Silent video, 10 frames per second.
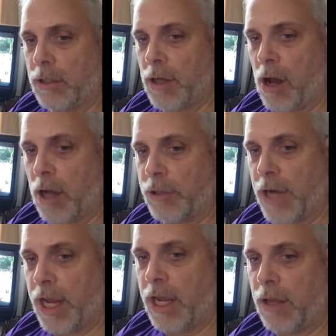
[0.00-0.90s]

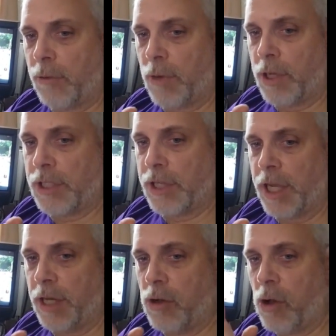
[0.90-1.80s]
Andre runs a
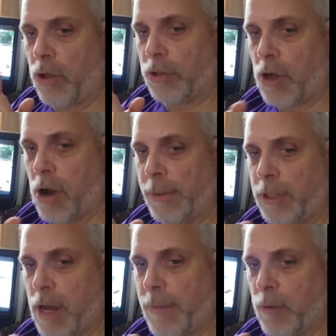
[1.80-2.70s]
thing called Armored
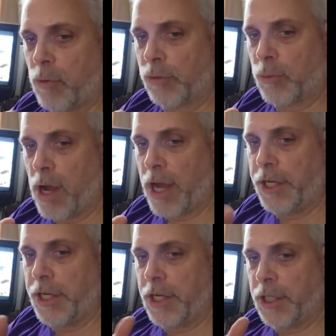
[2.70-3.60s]
Combat Worldwide.
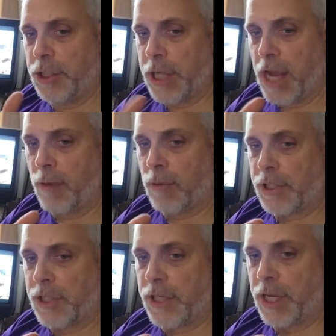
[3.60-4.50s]
Jay runs
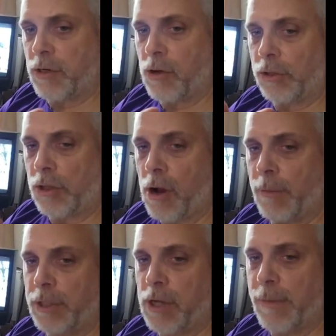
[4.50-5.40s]
a thing called
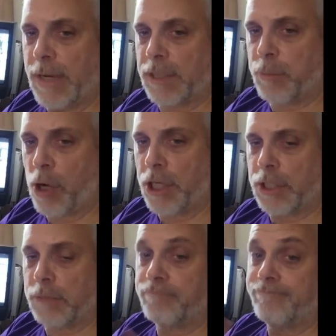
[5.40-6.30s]
Armored Combat
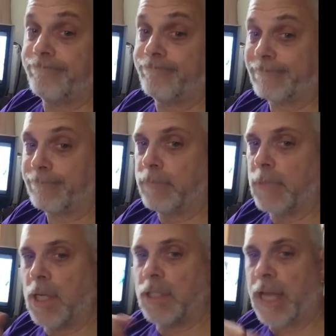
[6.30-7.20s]
Sports.
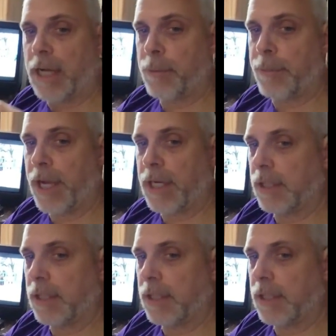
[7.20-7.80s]
Take your pick.